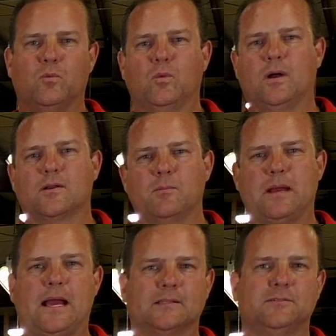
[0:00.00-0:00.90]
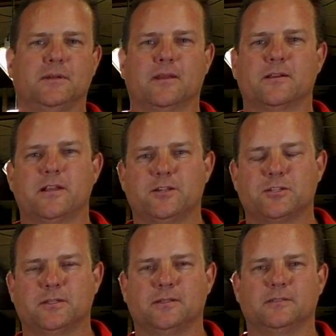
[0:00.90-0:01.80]
Welcome back to another
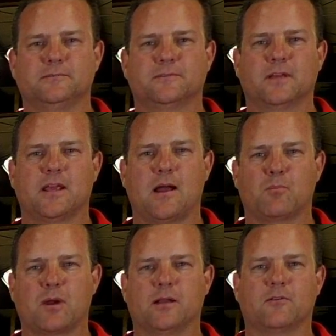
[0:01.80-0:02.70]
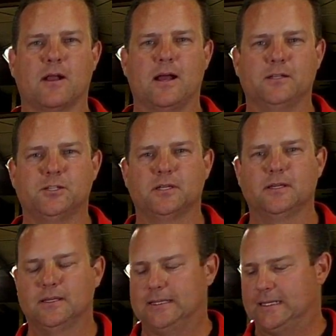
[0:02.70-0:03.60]
edition of CompRod Garage.
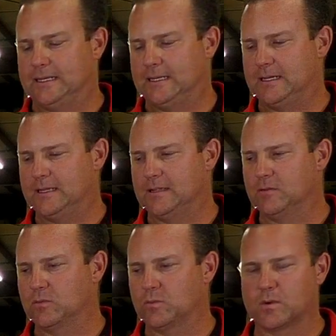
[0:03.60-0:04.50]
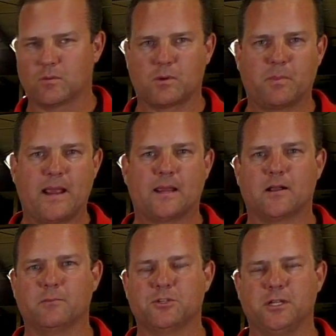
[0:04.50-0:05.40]
Uh, we're, we're, back
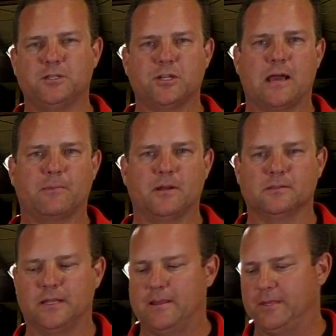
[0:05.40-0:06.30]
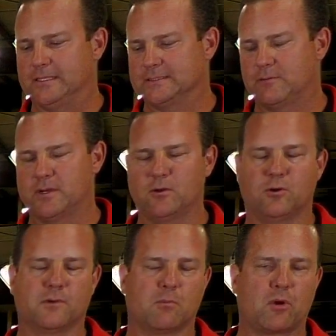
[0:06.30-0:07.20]
in our machine shop here today because I want to
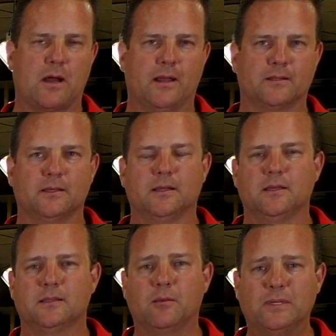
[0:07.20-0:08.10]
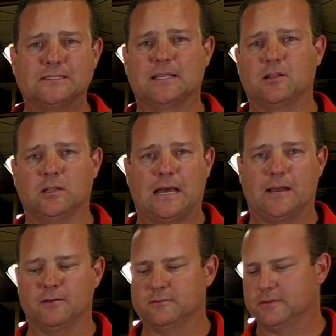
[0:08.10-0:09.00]
go over a product that we sell a
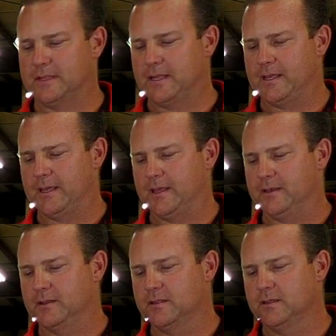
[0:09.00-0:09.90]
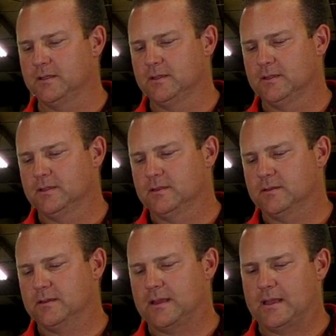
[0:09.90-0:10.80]
lot of and
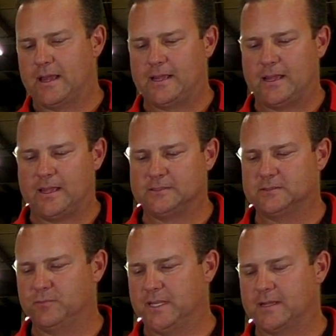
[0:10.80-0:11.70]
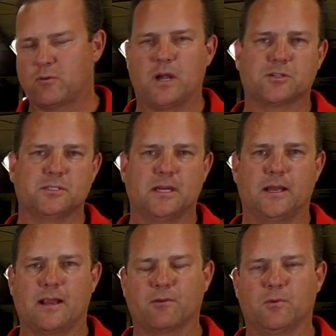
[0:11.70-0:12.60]
I, I, we get questions
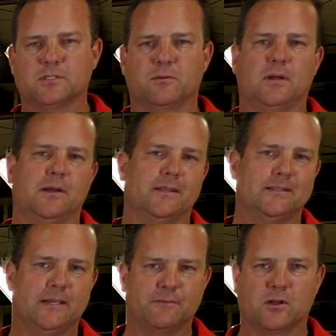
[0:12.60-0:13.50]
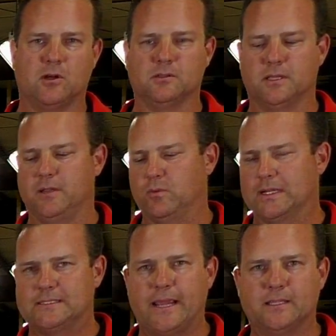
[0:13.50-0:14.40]
on it every once in a while on the difficulty and
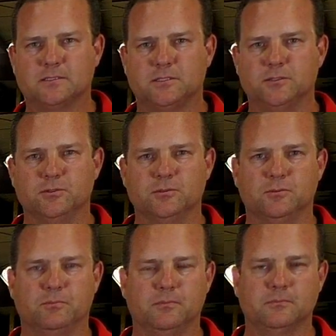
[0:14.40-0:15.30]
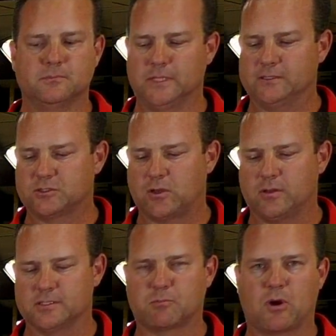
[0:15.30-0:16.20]
what it takes to
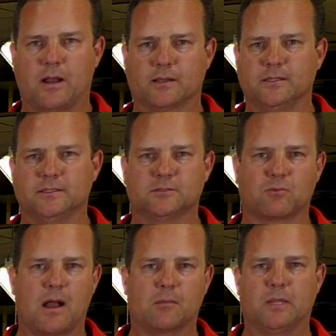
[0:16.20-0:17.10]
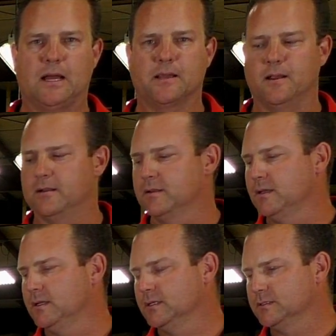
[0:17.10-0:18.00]
install this product and it's Rokblock here.
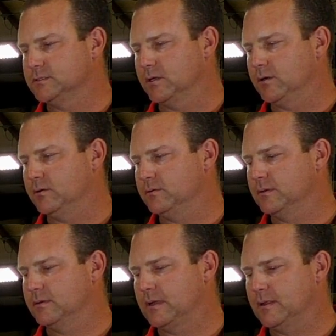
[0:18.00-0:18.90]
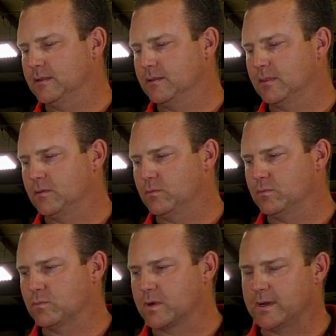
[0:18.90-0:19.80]
So
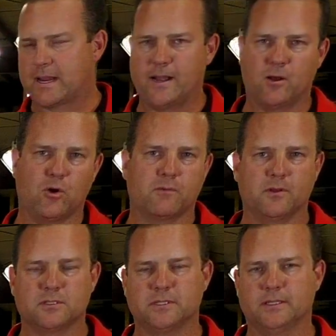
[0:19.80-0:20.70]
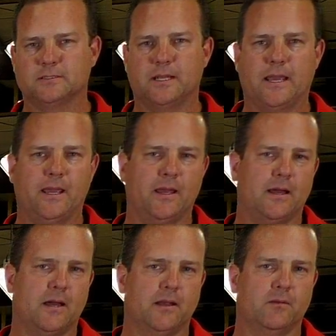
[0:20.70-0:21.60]
we're gonna kind of go over those things today
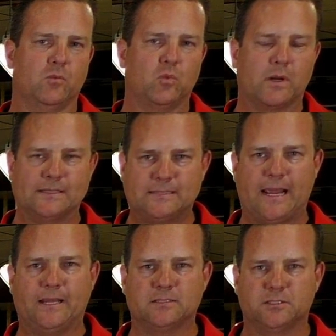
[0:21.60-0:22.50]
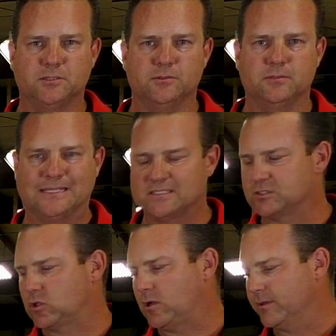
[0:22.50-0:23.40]
on what it takes to
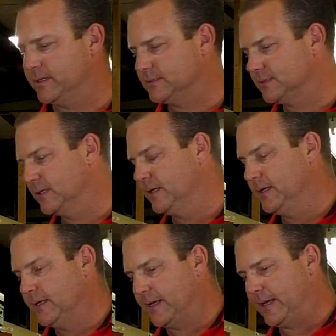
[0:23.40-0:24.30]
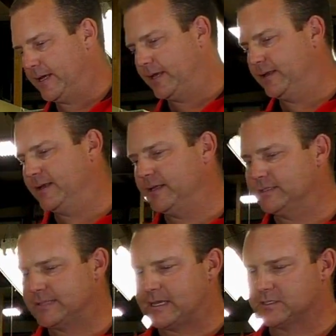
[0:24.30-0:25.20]
install this. And it,
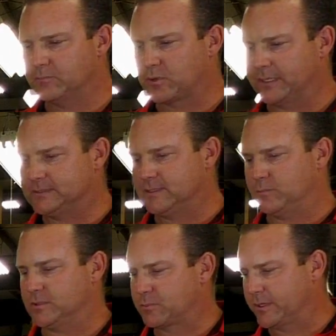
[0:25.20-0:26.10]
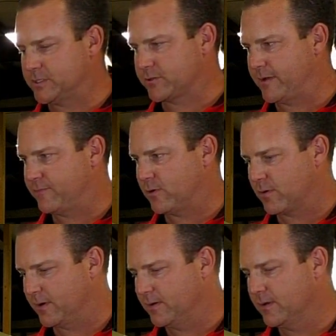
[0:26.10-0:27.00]
it's actually pretty simple, it's pretty
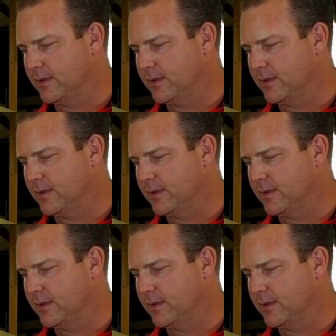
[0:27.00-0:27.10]
straightforward.